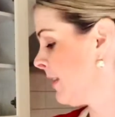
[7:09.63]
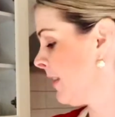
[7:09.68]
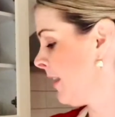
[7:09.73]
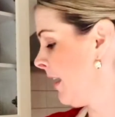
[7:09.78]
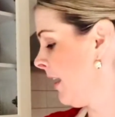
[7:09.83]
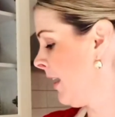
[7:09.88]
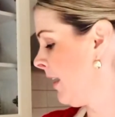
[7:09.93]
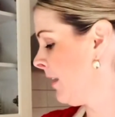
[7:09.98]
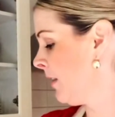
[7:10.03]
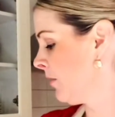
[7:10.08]

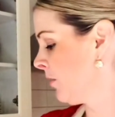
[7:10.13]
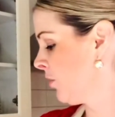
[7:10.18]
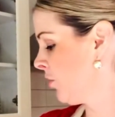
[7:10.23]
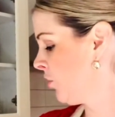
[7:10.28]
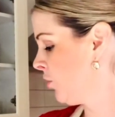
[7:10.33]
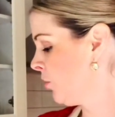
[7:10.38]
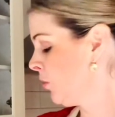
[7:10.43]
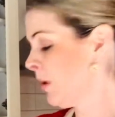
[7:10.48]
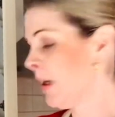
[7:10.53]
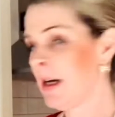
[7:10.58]
Our
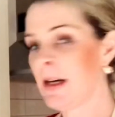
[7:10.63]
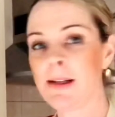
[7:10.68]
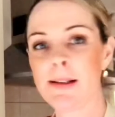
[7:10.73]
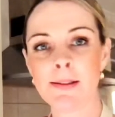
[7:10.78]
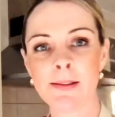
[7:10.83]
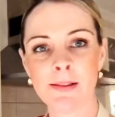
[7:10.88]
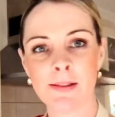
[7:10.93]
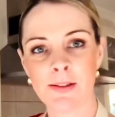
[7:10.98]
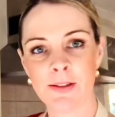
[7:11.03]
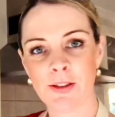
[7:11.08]
sugar,
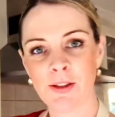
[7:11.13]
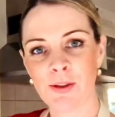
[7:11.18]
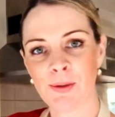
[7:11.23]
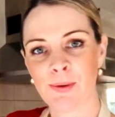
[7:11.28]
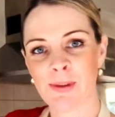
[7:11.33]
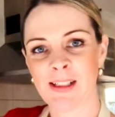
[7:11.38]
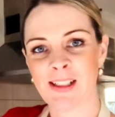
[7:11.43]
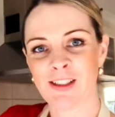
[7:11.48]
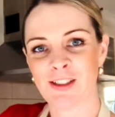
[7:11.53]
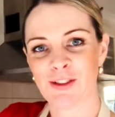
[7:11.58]
you'll
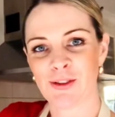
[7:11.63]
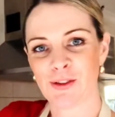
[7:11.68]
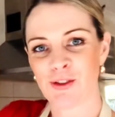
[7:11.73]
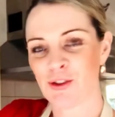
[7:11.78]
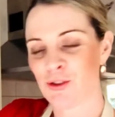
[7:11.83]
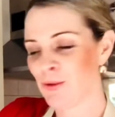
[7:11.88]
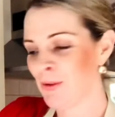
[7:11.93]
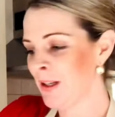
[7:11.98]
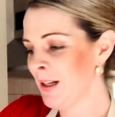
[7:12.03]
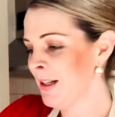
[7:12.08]
need your
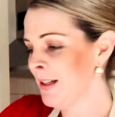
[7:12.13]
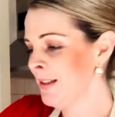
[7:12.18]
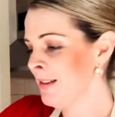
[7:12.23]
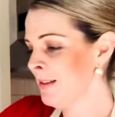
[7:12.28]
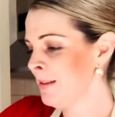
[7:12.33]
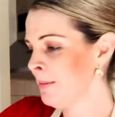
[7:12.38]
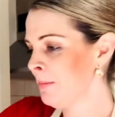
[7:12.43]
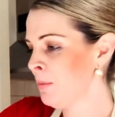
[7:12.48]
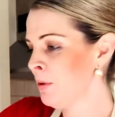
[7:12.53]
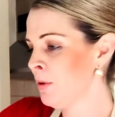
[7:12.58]
sugar,
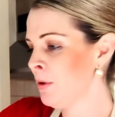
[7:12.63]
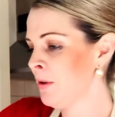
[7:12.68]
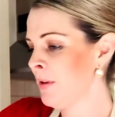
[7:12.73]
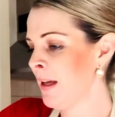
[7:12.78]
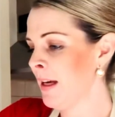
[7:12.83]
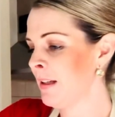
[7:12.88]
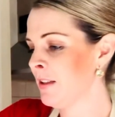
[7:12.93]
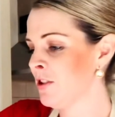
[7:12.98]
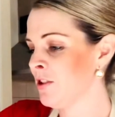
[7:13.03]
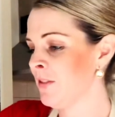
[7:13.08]
pour
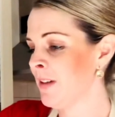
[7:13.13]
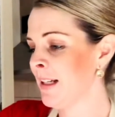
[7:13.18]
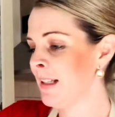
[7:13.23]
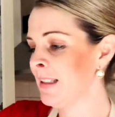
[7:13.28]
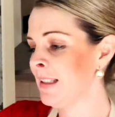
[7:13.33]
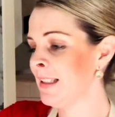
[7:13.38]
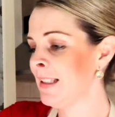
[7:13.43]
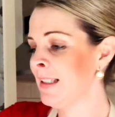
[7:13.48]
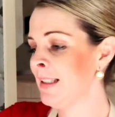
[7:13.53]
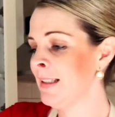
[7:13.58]
that
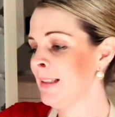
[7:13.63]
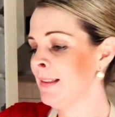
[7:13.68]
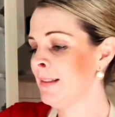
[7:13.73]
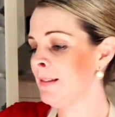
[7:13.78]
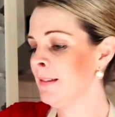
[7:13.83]
directly in.